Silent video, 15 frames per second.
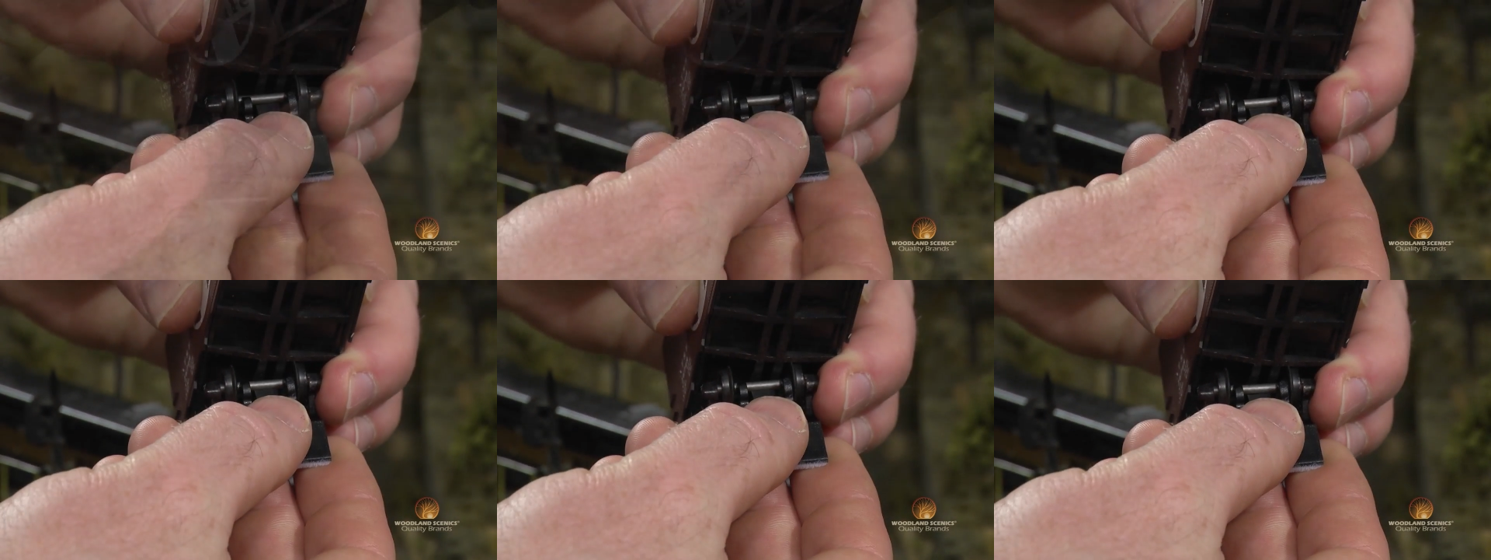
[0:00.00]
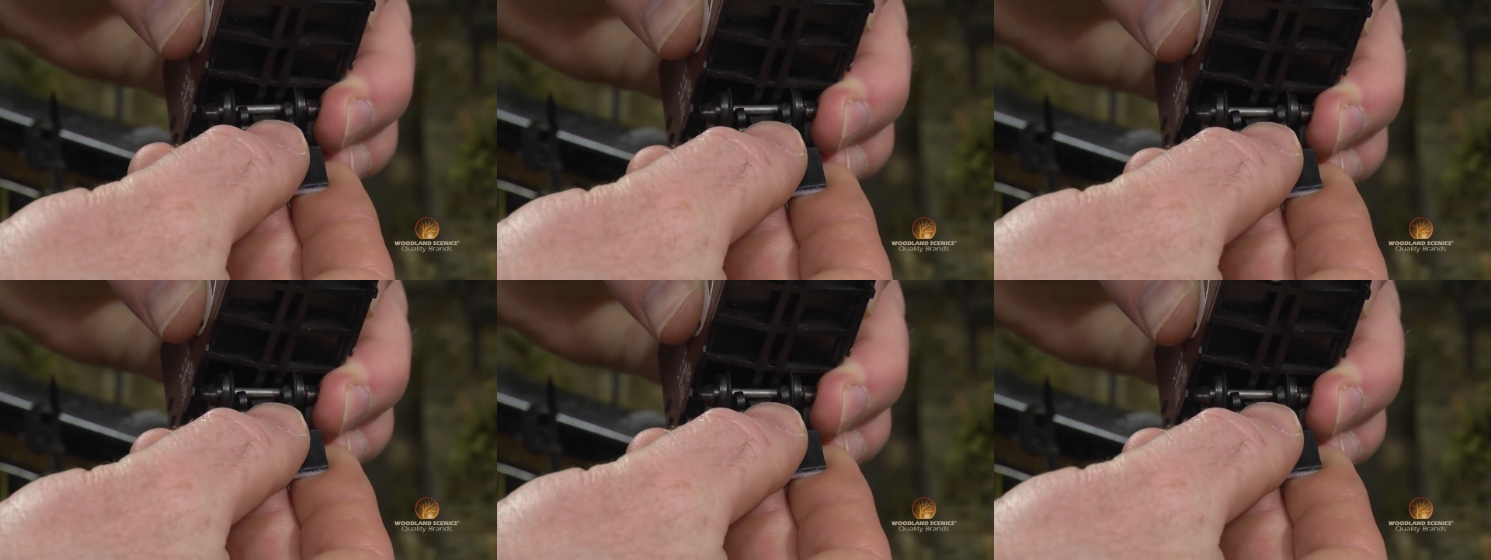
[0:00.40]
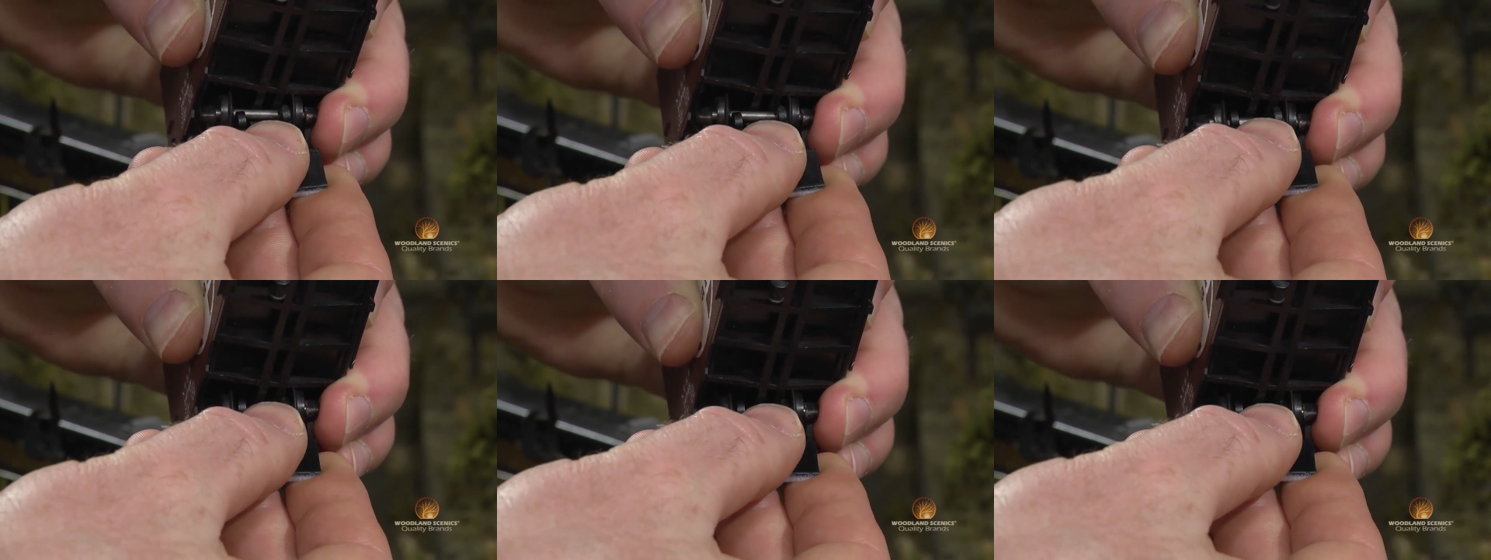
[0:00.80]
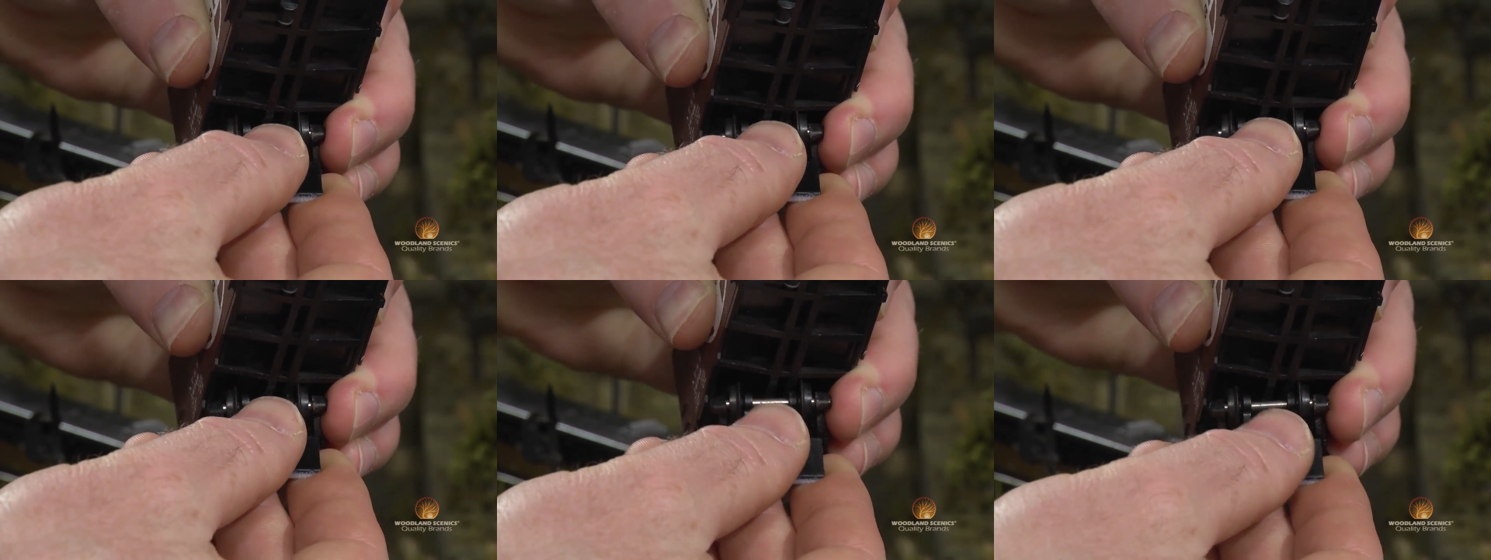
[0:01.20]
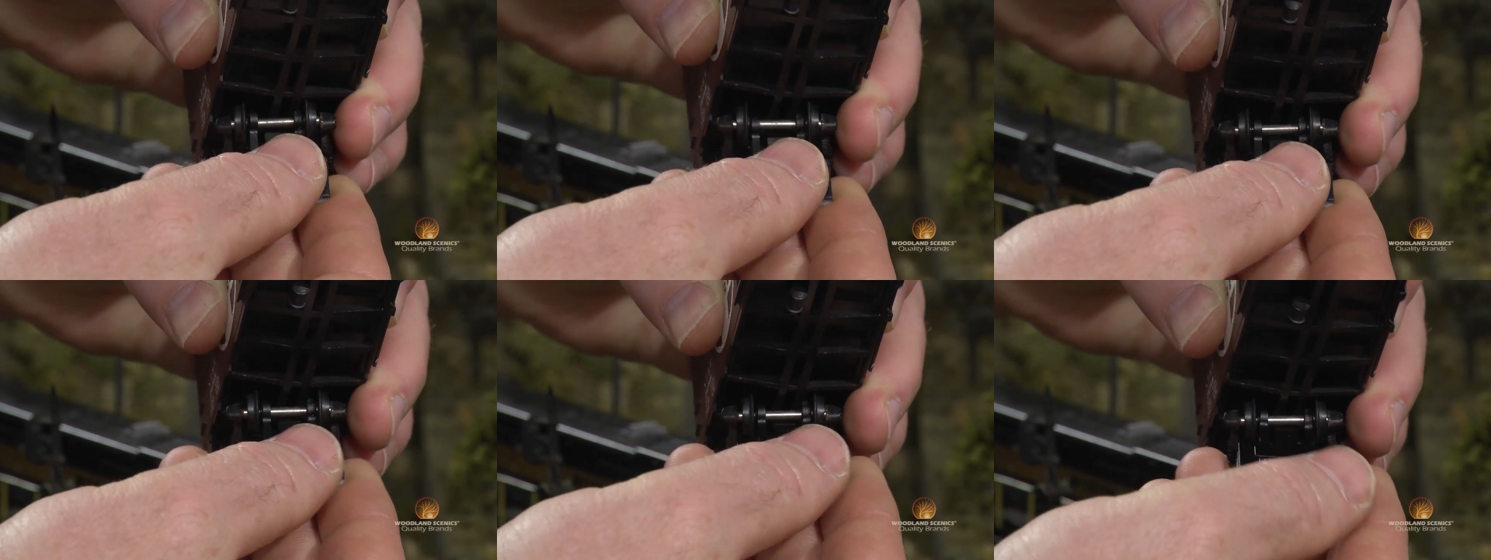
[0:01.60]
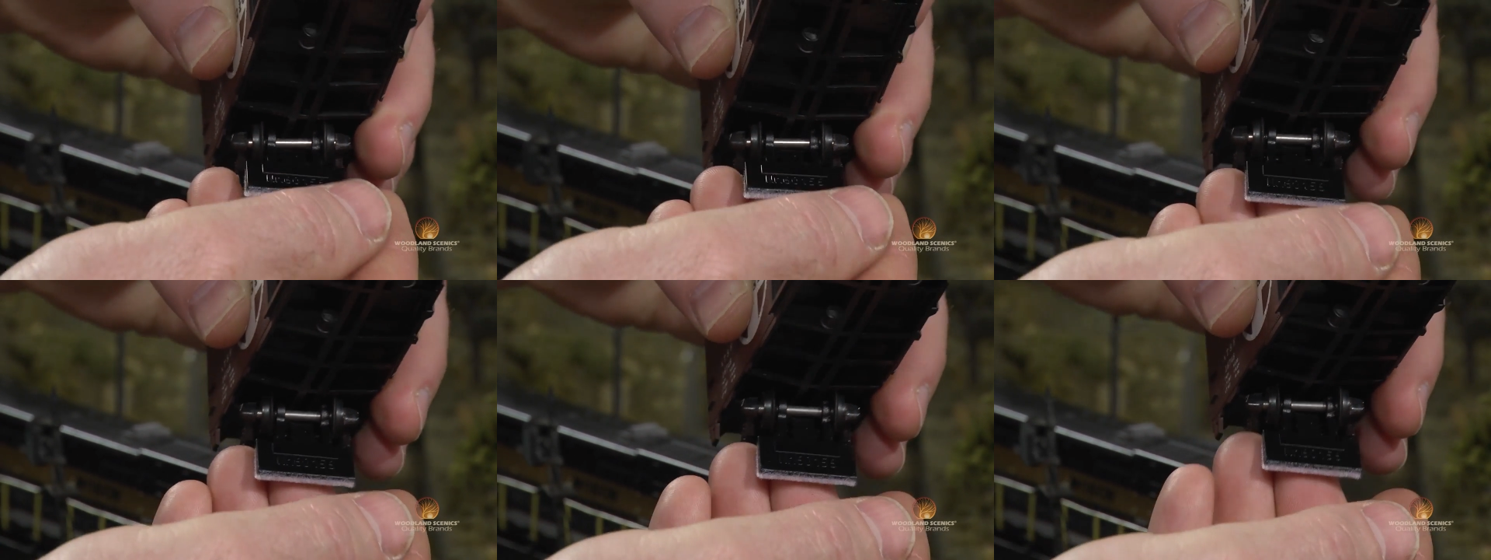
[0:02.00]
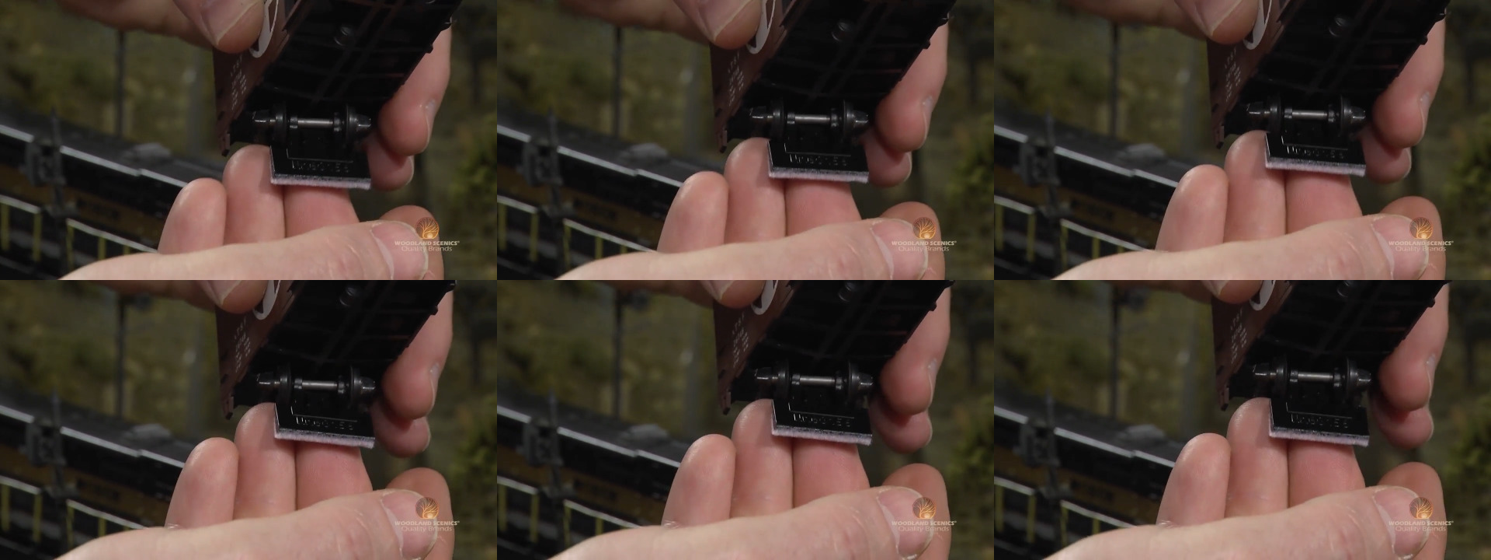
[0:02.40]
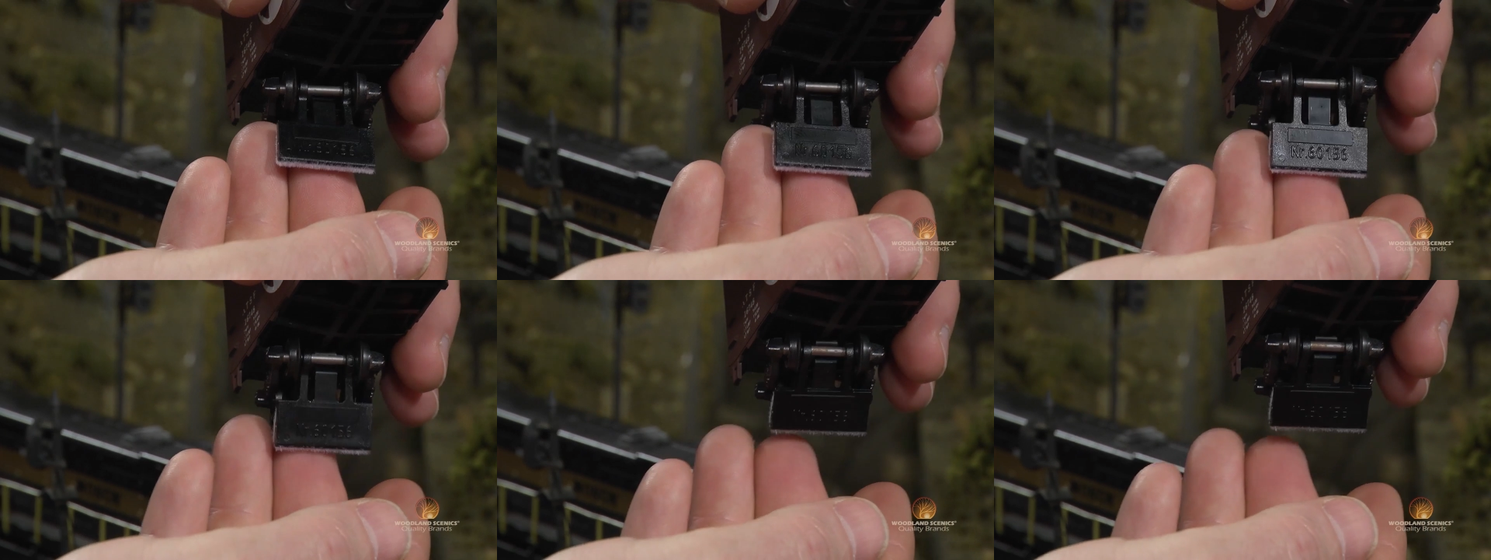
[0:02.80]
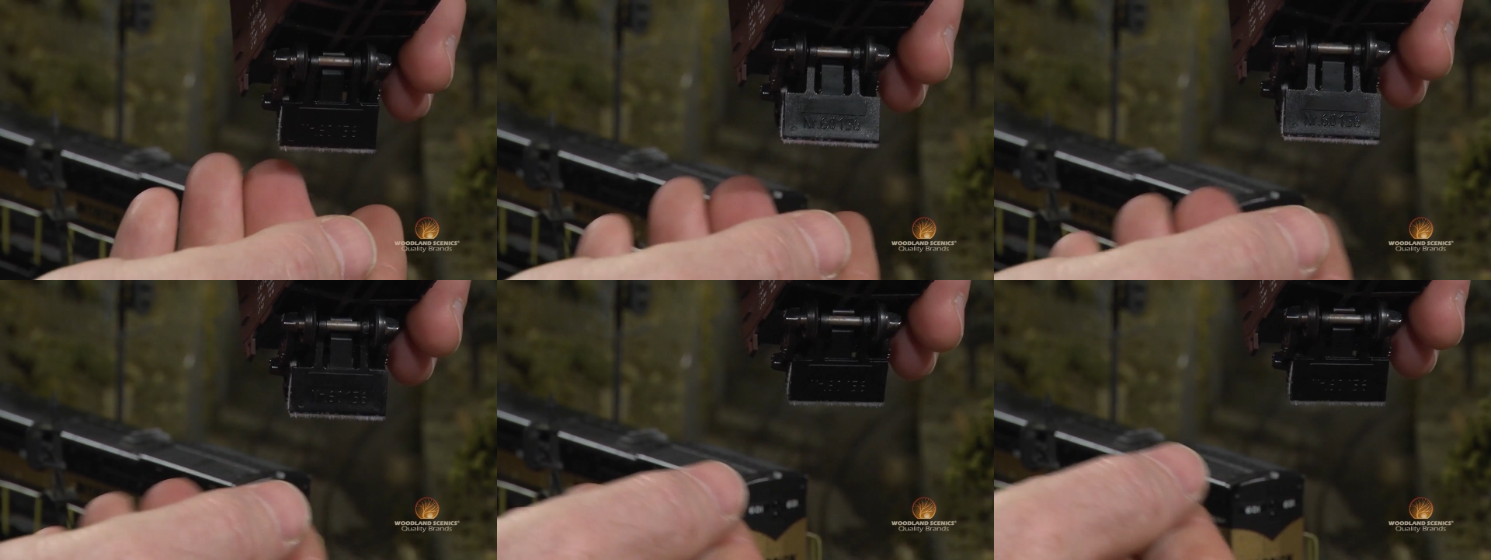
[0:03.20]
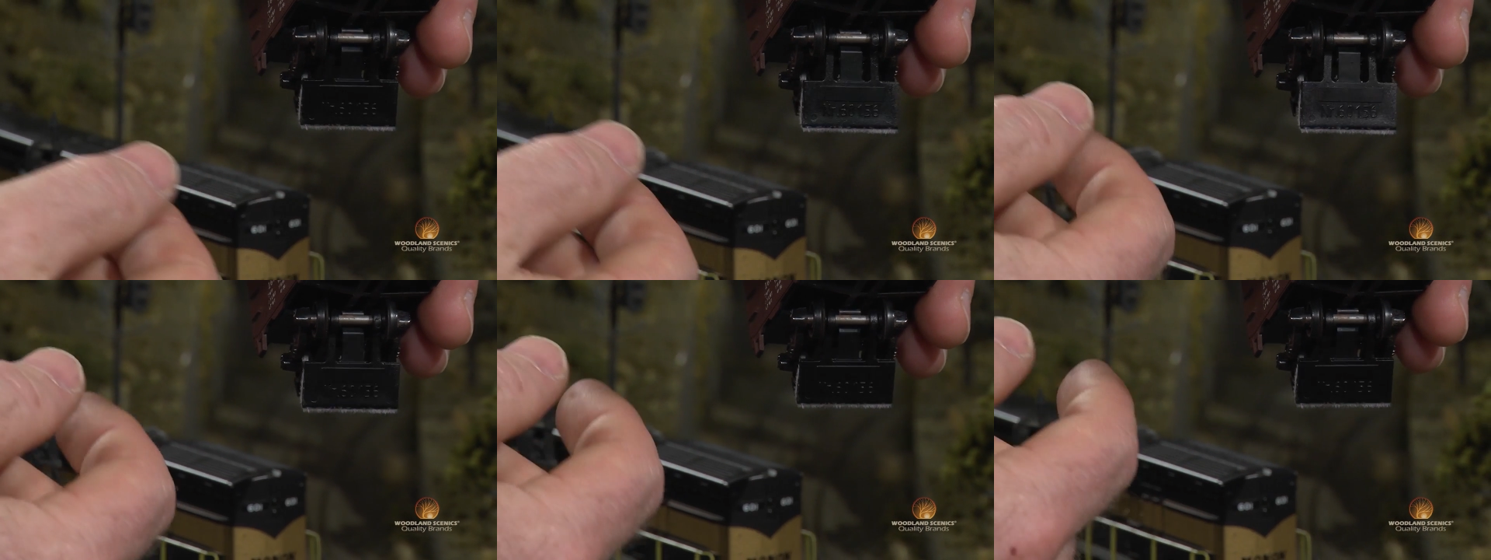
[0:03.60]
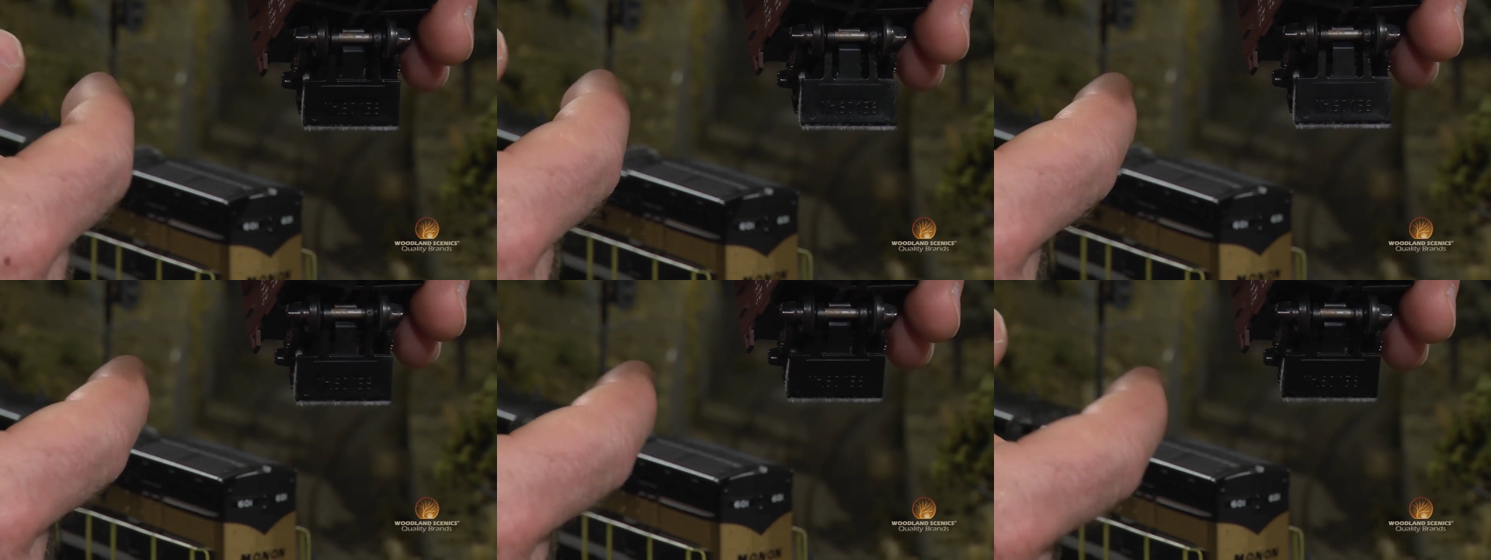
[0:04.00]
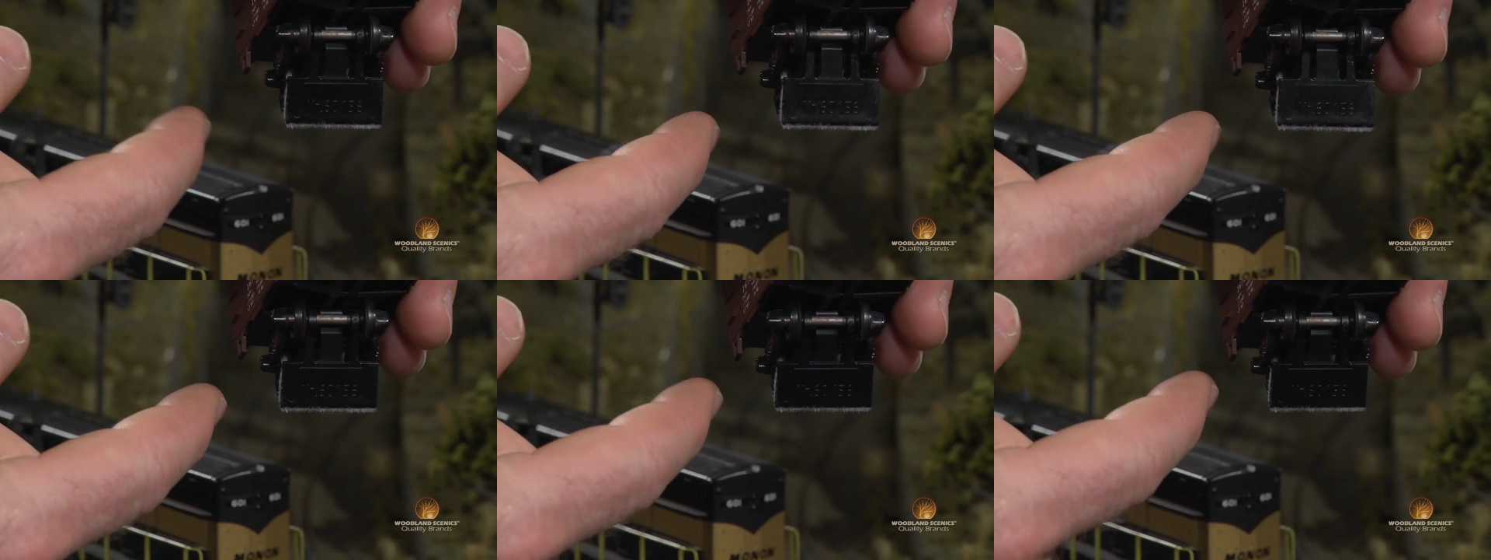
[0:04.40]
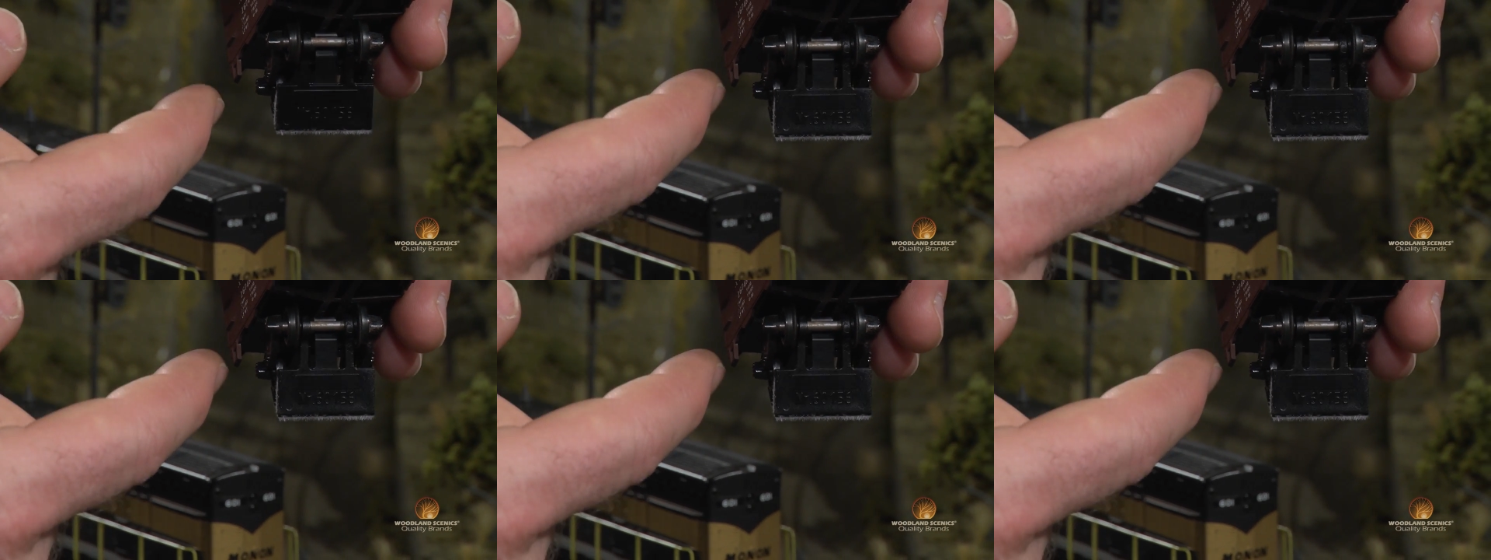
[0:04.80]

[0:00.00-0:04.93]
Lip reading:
No face is visible, so there are no lips to read.